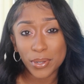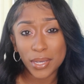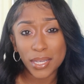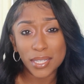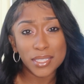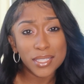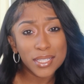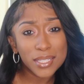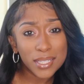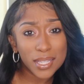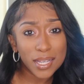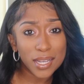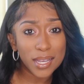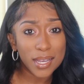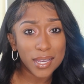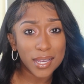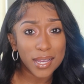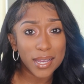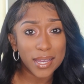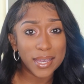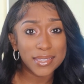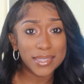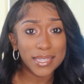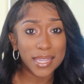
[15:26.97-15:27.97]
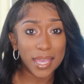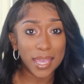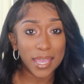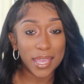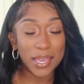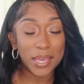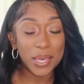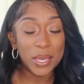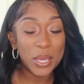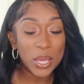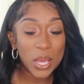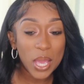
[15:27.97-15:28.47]
It looked like I got
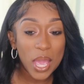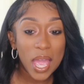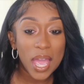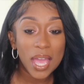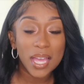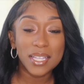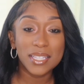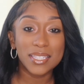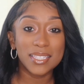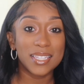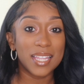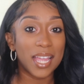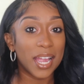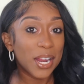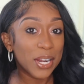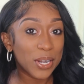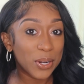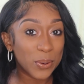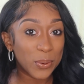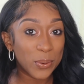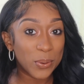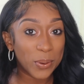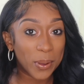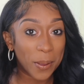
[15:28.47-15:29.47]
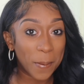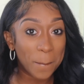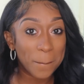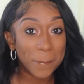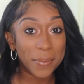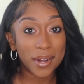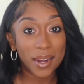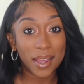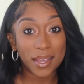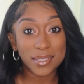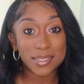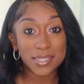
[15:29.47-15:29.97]
like liner on,
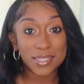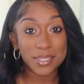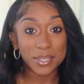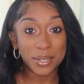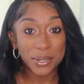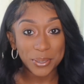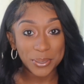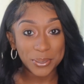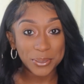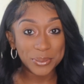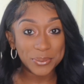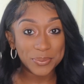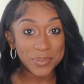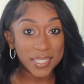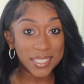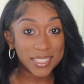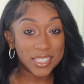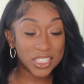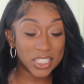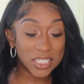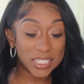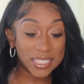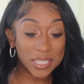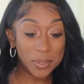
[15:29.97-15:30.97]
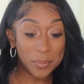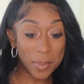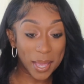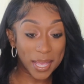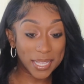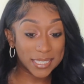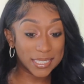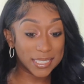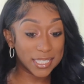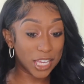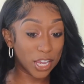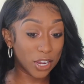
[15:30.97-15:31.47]
but I don't. It's just the
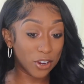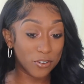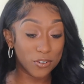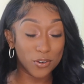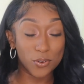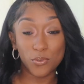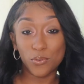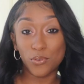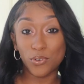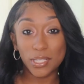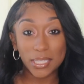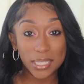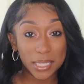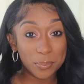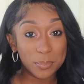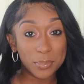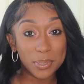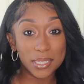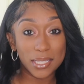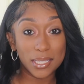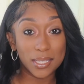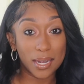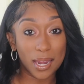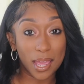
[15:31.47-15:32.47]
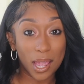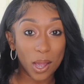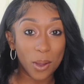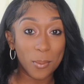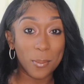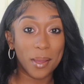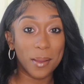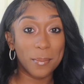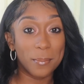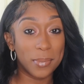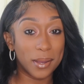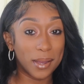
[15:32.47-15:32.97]
mascara really pulling out
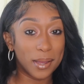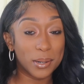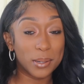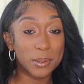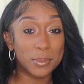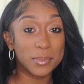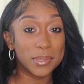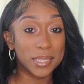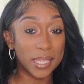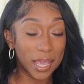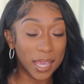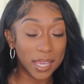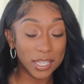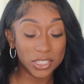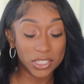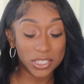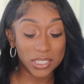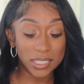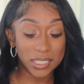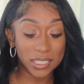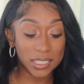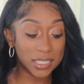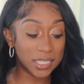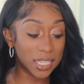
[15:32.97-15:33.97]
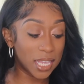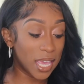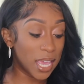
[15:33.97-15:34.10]
my bottom lashes.